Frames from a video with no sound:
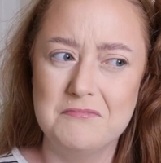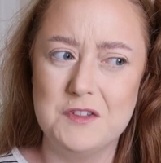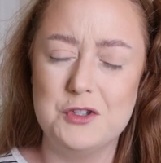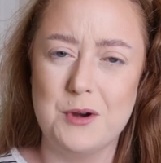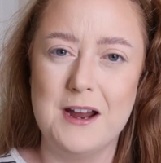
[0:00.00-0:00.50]

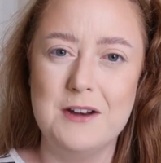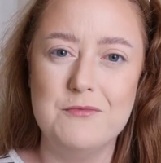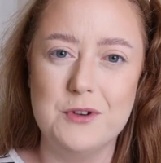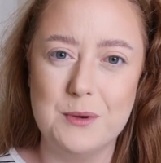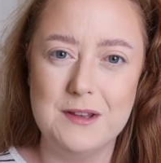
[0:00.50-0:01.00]
to try
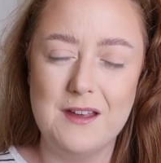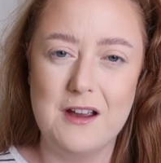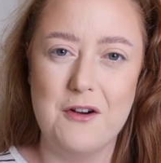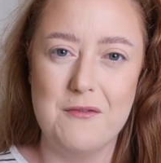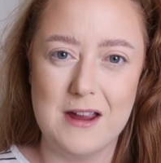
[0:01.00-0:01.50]
and ruin
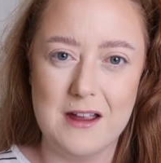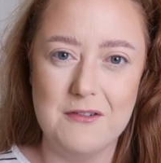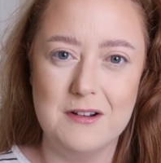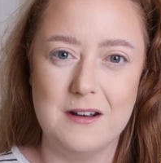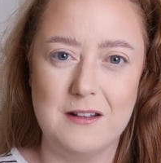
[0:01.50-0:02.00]
their
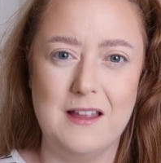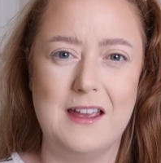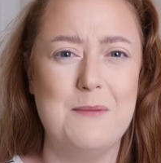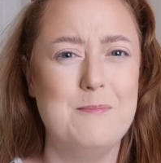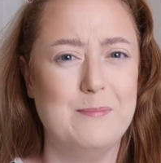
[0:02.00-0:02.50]
career and
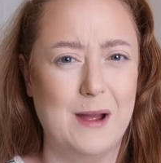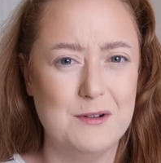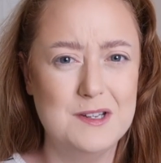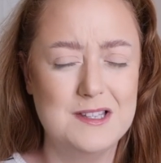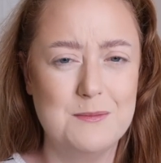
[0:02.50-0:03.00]
like
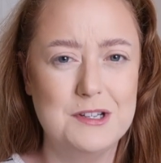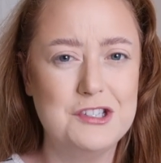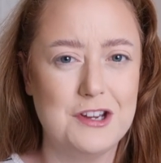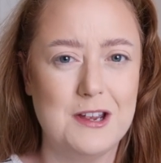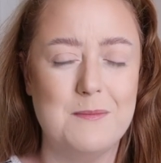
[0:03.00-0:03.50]
embarrass them and
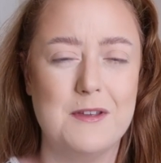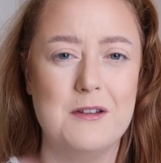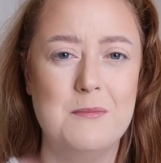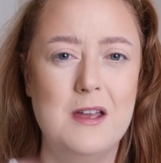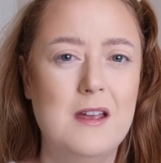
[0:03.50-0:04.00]
shame
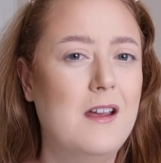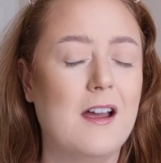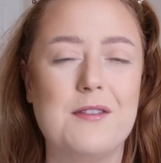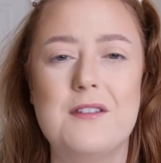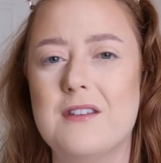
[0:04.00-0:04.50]
them,
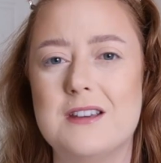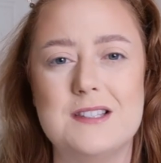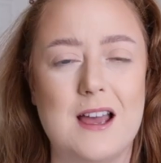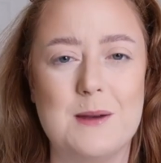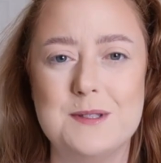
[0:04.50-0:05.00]
I think that
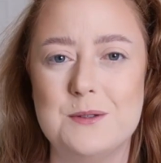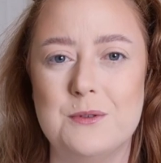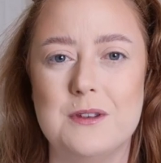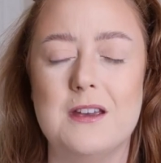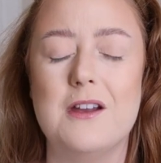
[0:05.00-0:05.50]
is
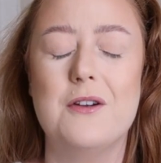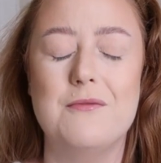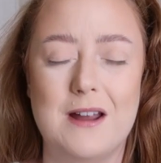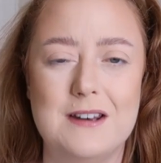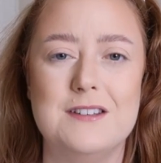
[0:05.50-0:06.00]
absolutely
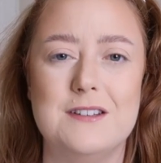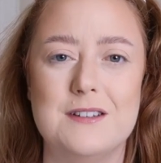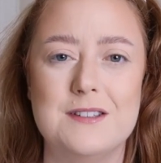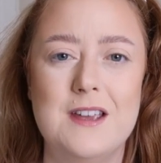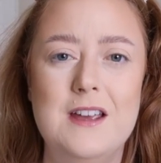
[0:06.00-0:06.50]

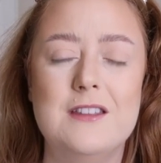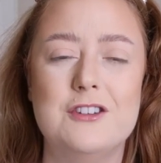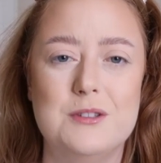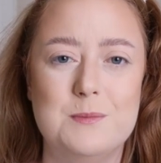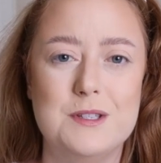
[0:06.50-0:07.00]
horrendous. They
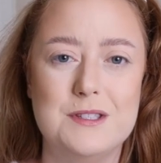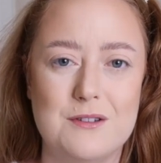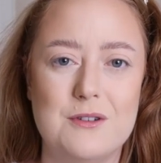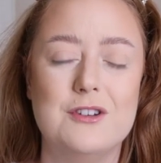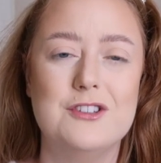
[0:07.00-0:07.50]
should be
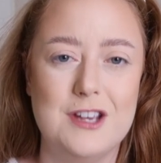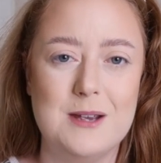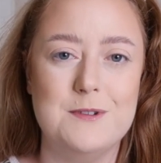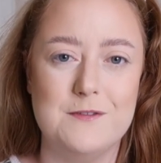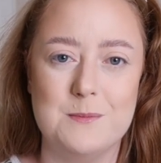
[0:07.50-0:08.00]
so
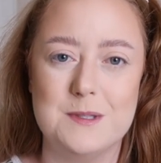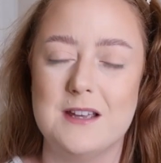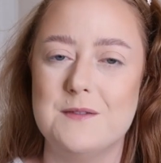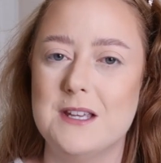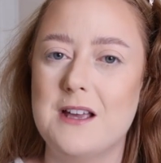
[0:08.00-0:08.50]
ashamed of
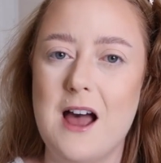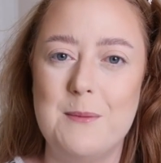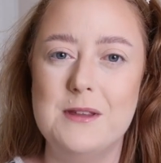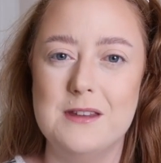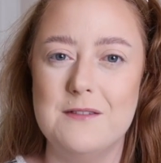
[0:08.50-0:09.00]
themselves. I
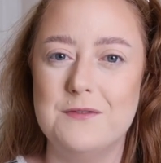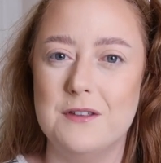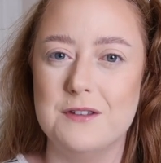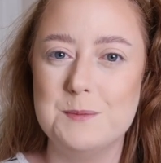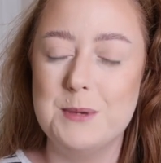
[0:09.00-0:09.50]
can't believe
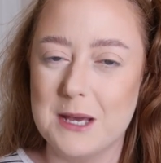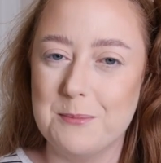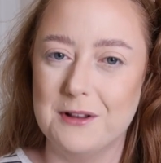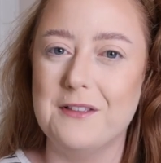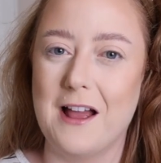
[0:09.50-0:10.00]
that there's
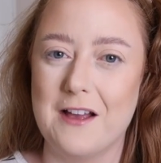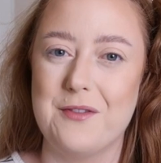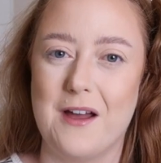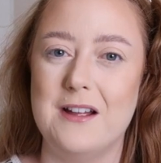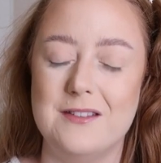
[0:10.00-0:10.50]
people like
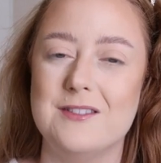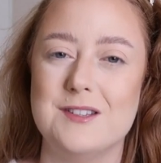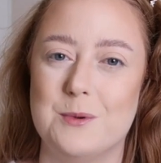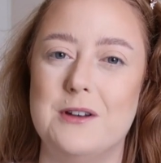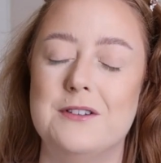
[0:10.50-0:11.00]
that in
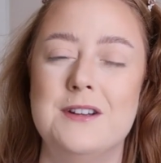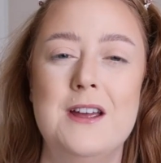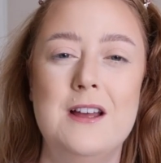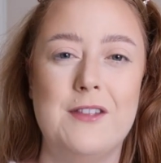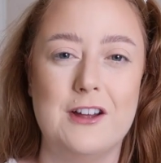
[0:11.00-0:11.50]
this world.
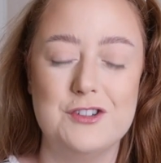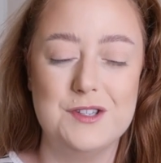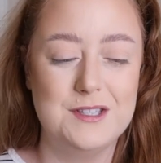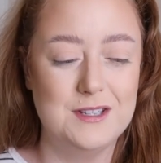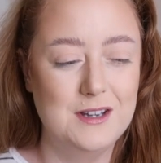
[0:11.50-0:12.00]
That
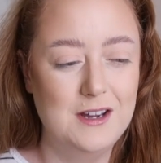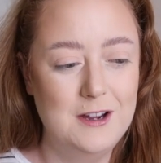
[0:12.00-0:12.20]
just,